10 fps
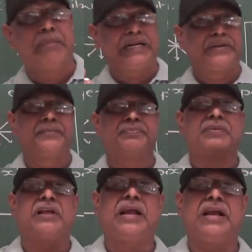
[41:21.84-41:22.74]
But
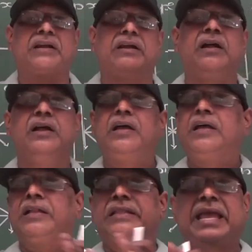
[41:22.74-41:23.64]

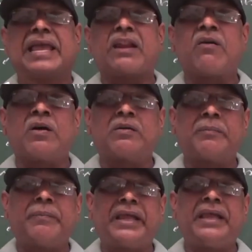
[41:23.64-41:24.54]
they
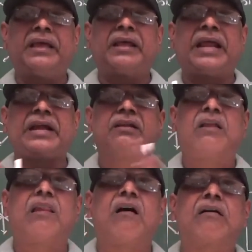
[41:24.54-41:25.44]
cannot be
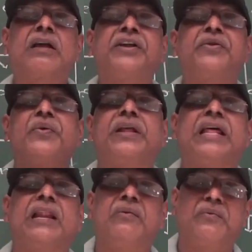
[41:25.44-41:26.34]

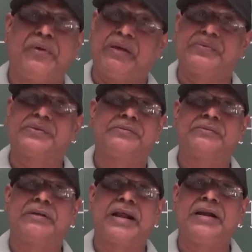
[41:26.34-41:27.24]
longitudinal
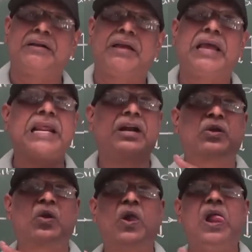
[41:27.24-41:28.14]
waves, right?
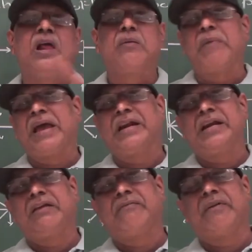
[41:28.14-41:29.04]

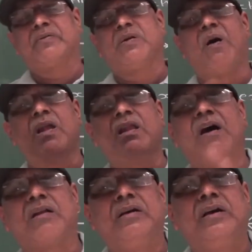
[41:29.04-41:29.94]
Electromagnetic waves all
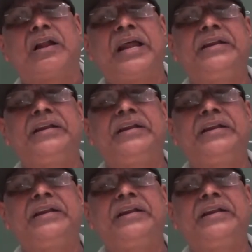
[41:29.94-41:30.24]
are